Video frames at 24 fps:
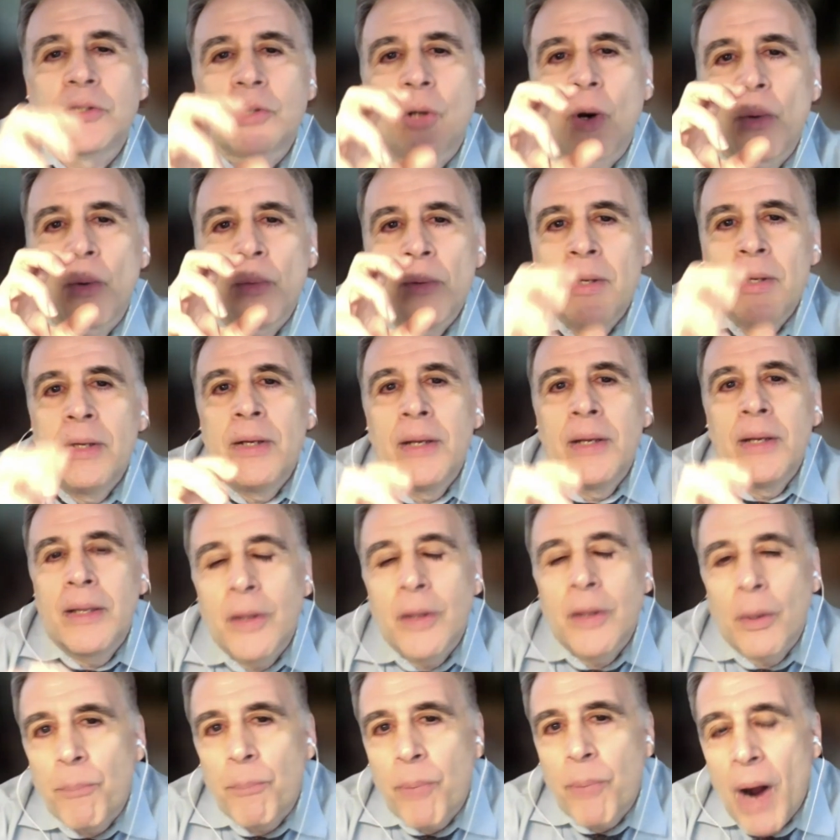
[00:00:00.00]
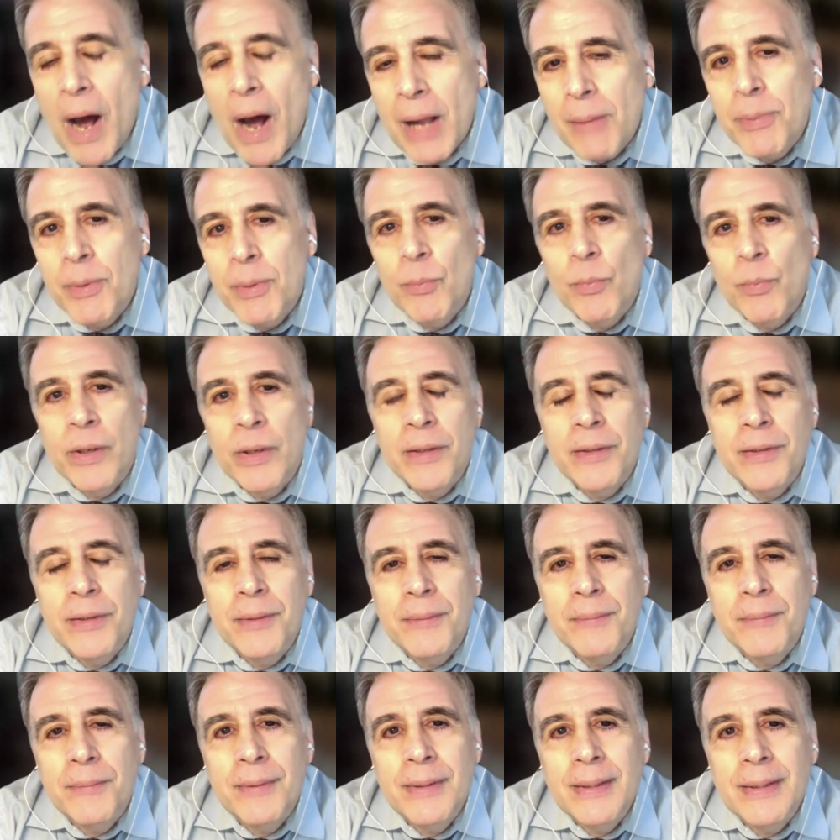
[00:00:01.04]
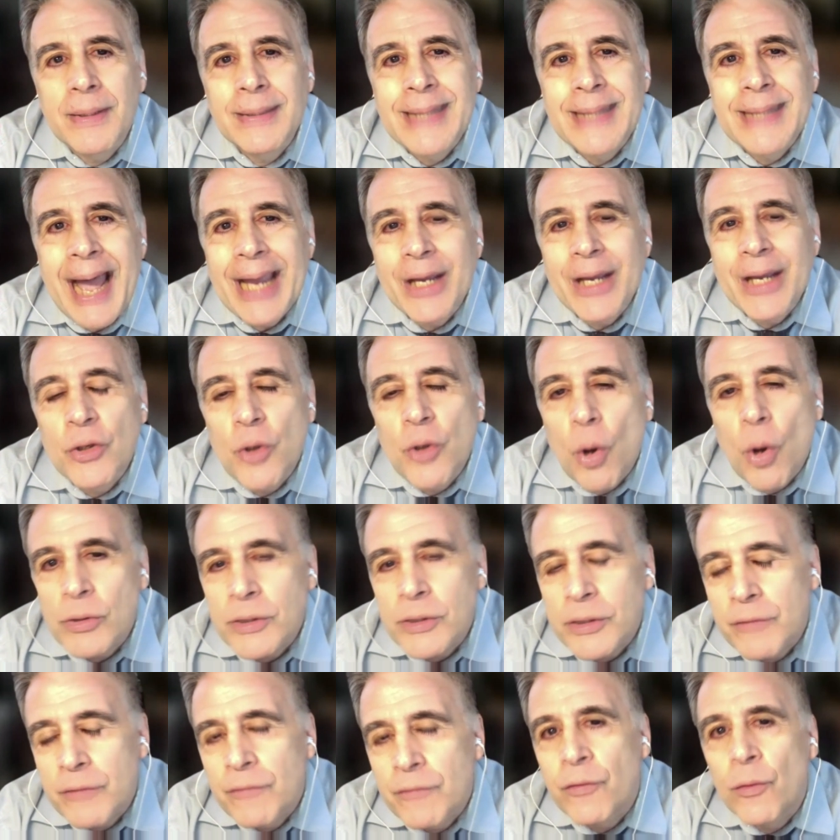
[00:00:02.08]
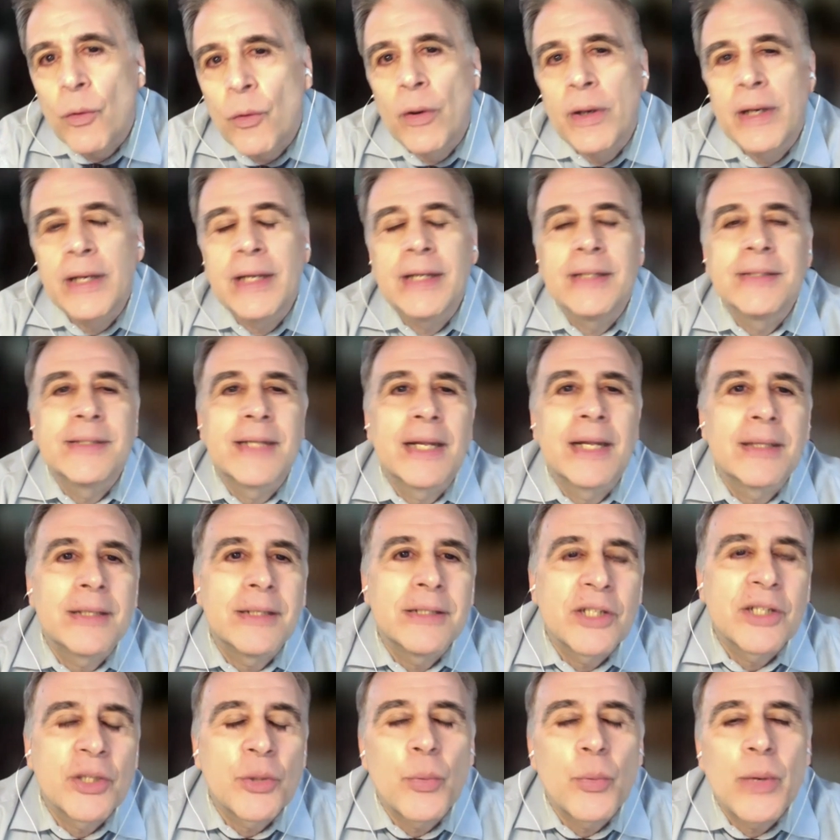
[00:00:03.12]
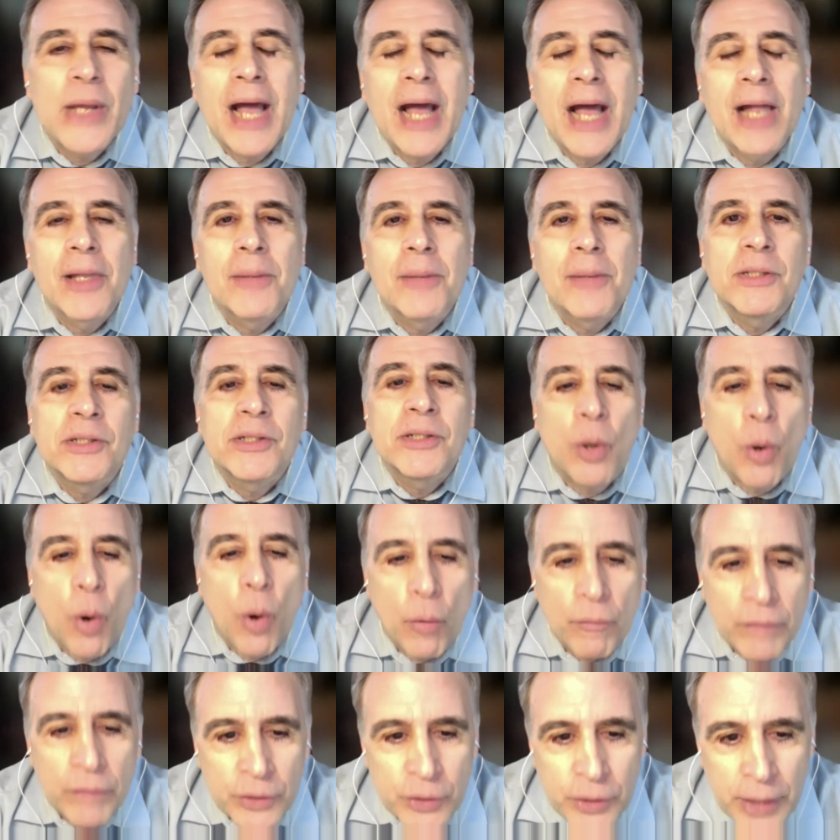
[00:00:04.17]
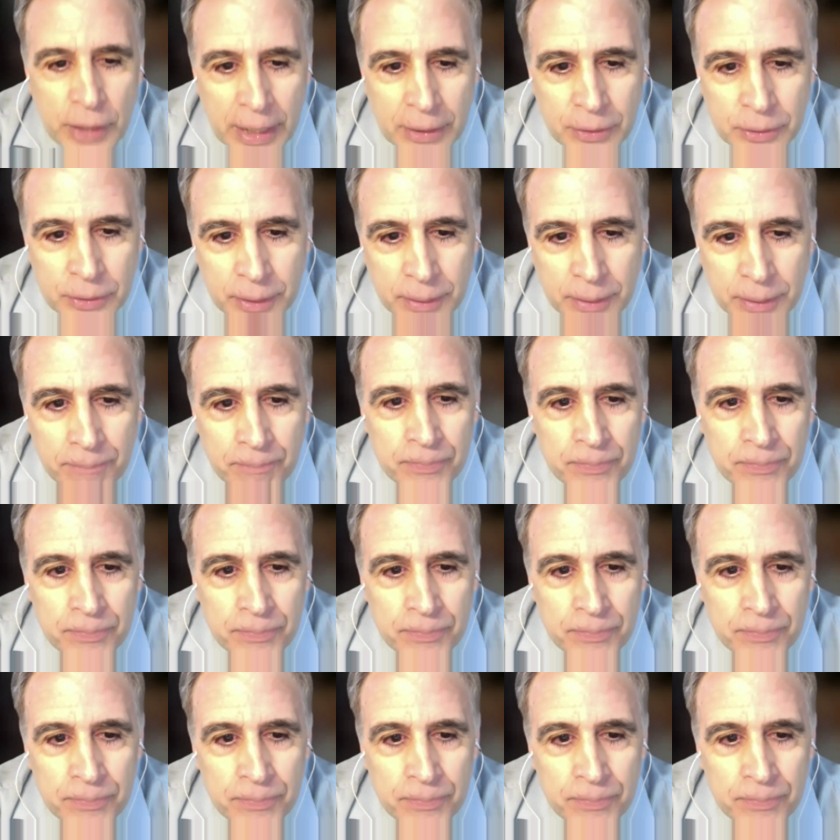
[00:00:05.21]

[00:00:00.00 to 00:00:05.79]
So the problem with diagnosing fraud is that these three elements are over changing.